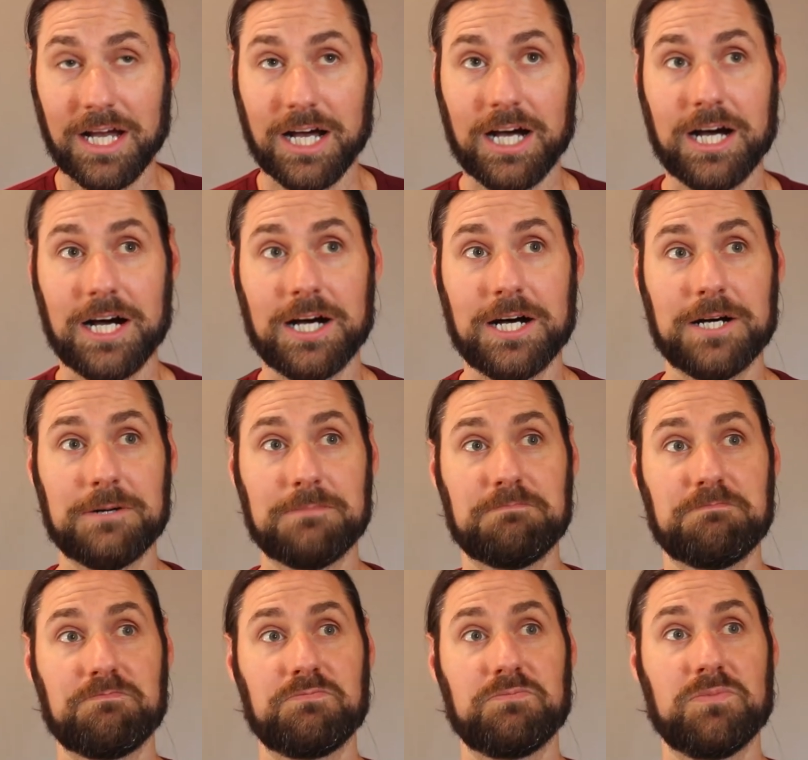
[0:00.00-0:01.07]

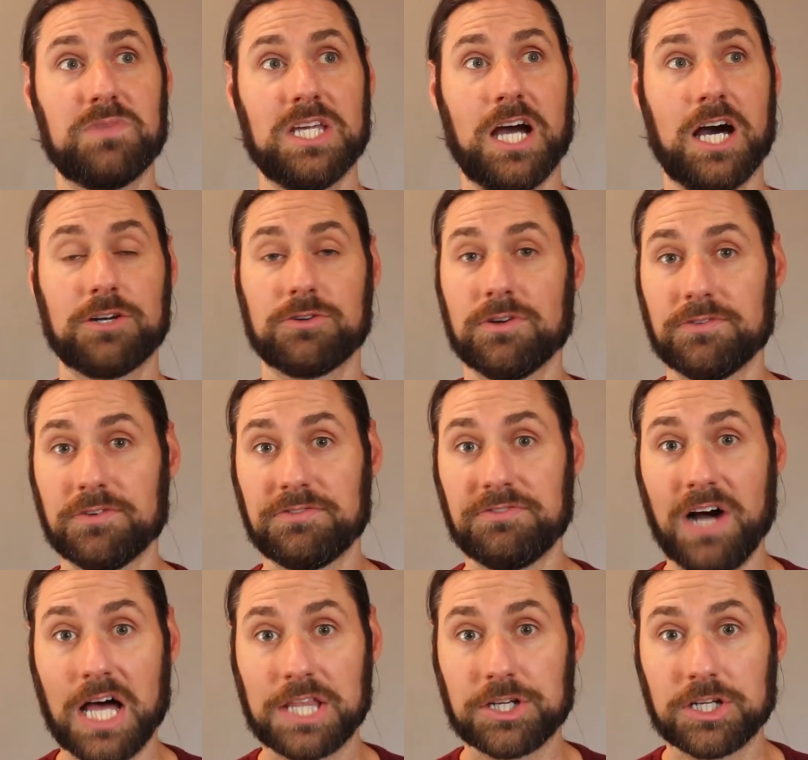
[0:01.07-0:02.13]
um, the honor of a
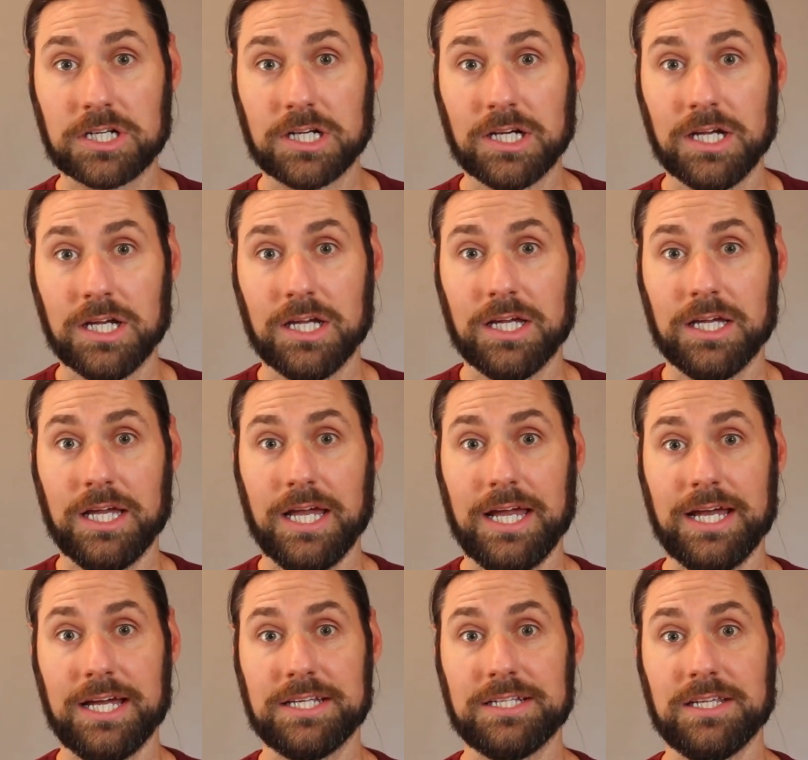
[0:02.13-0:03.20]
father,
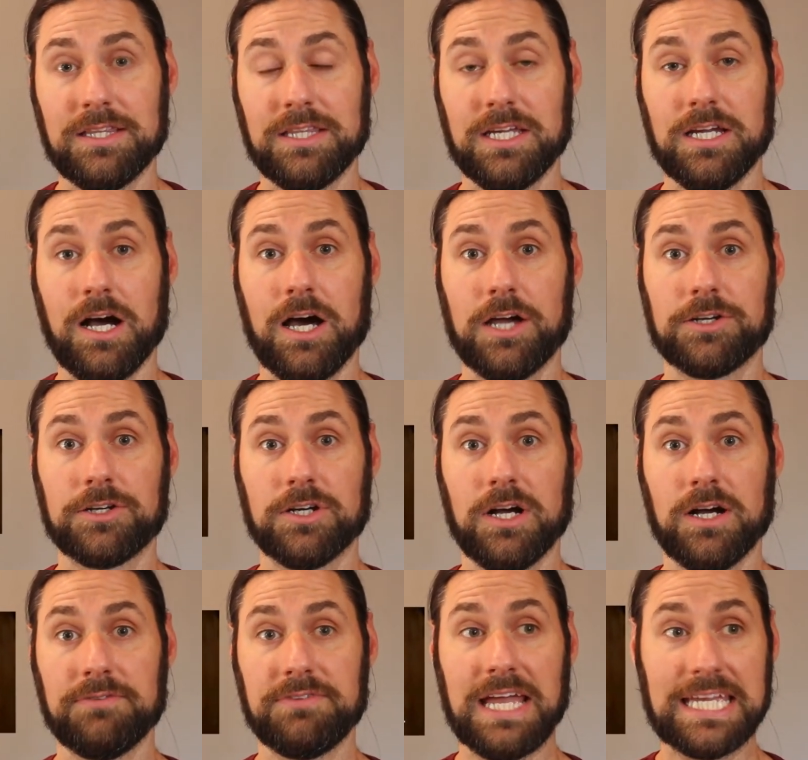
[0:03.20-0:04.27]
and the honor
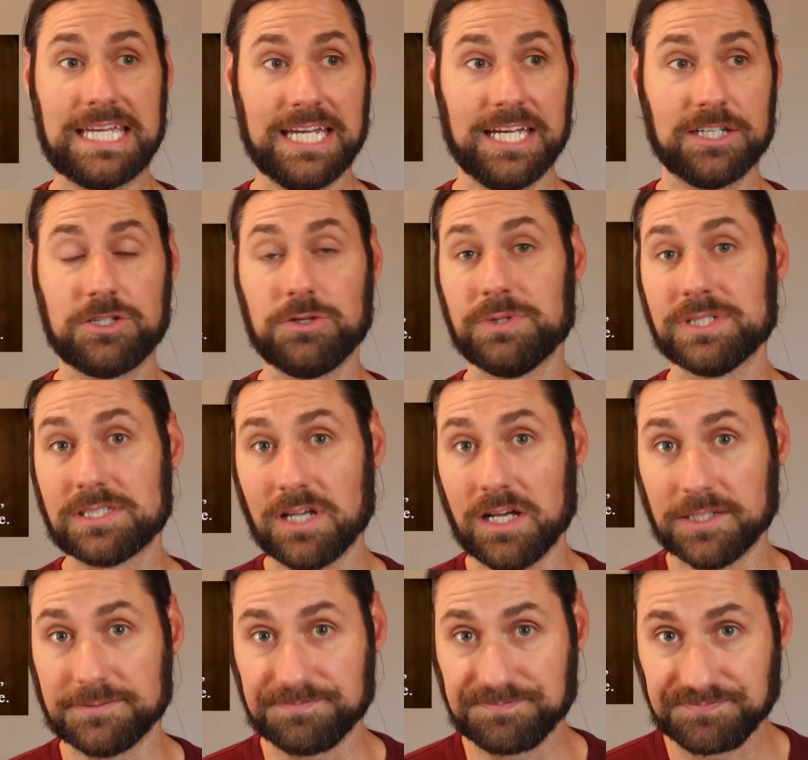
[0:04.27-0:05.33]
of a king to his
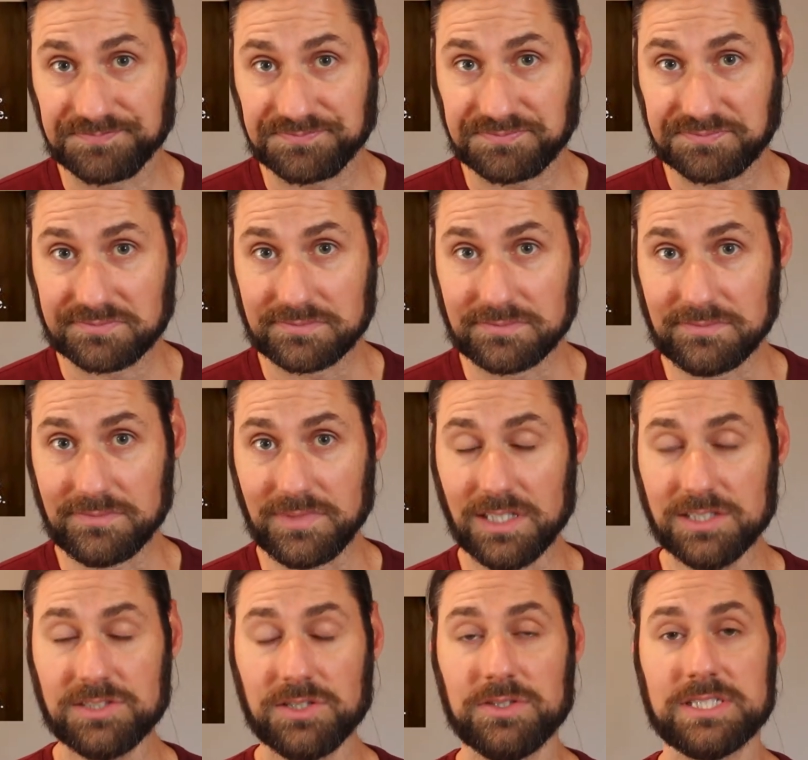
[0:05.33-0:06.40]
son.
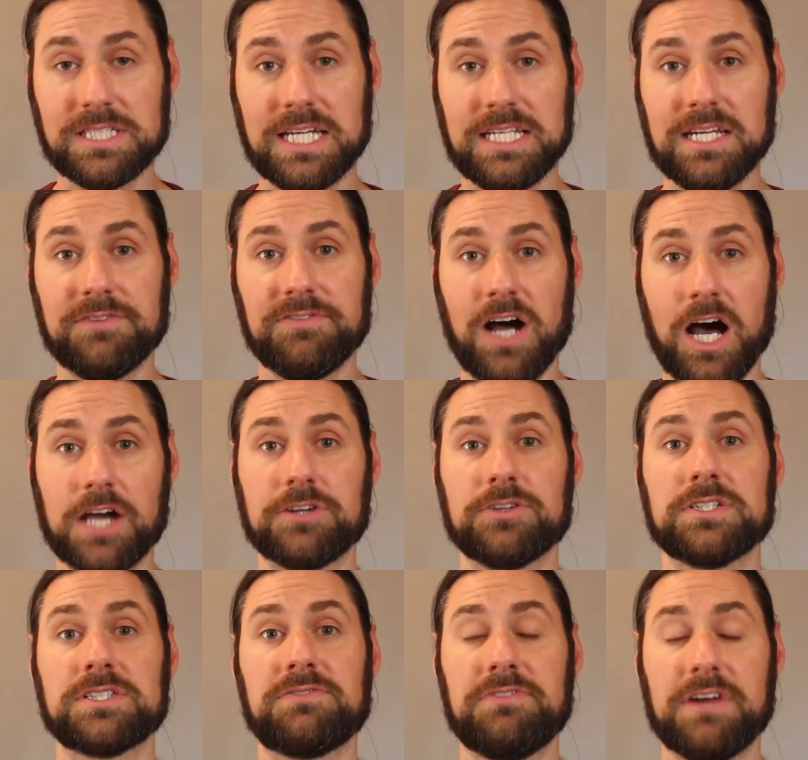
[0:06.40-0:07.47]
So this idea of
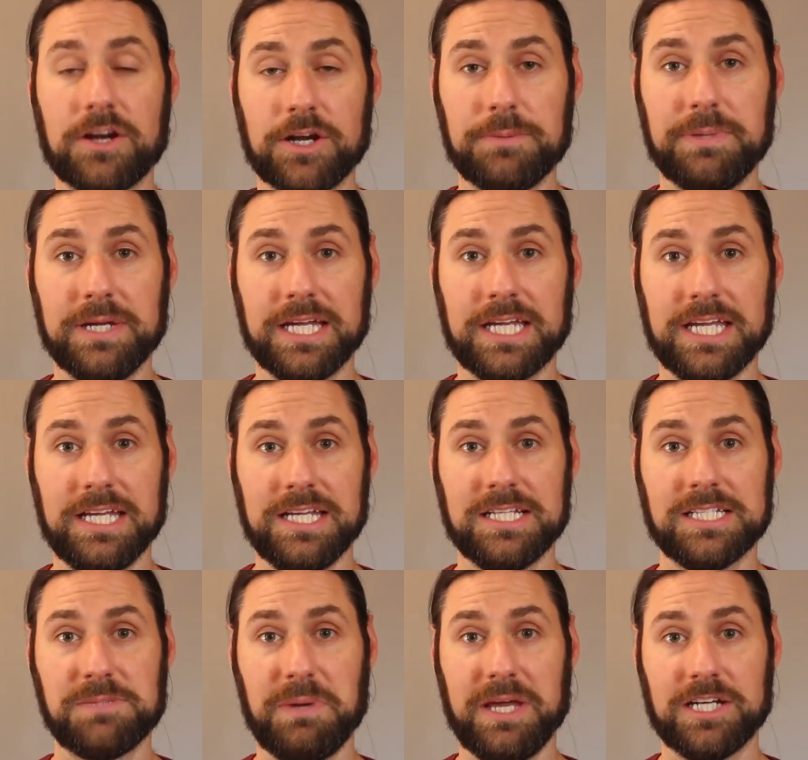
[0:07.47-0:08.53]
honor is very big
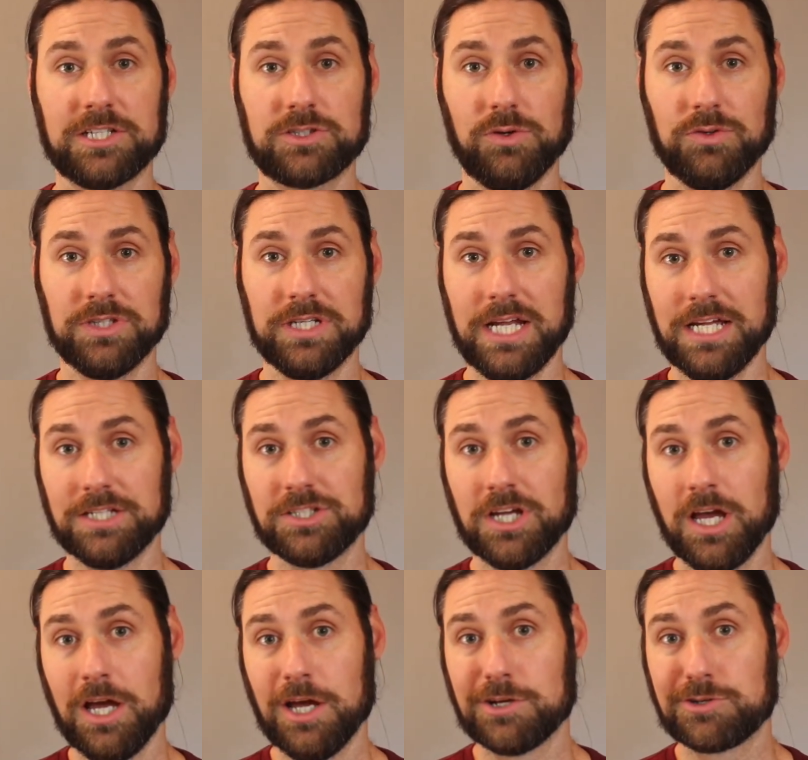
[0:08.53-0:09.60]
in Spanish Golden Age
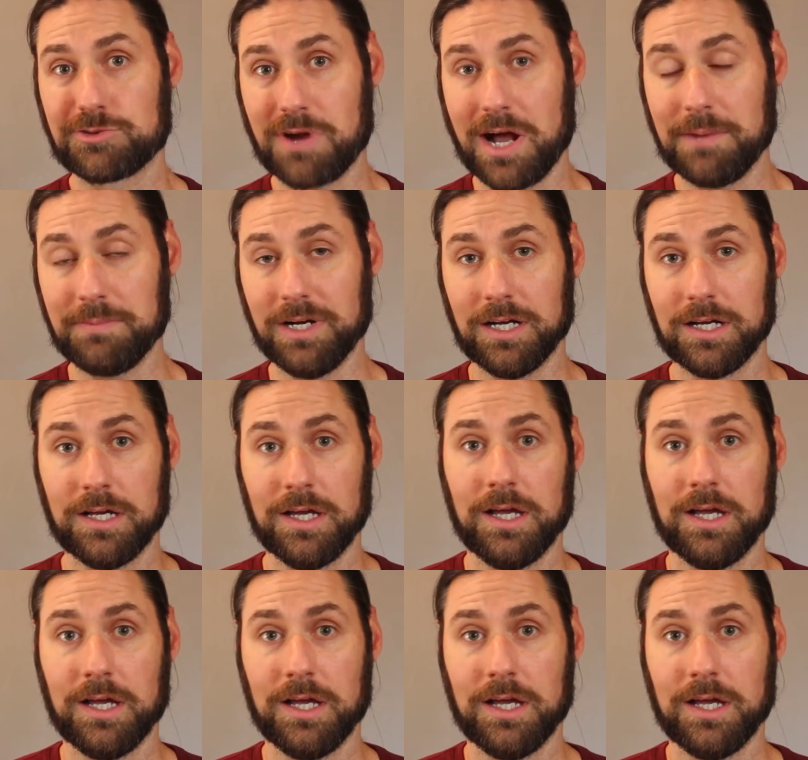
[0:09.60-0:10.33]
drama.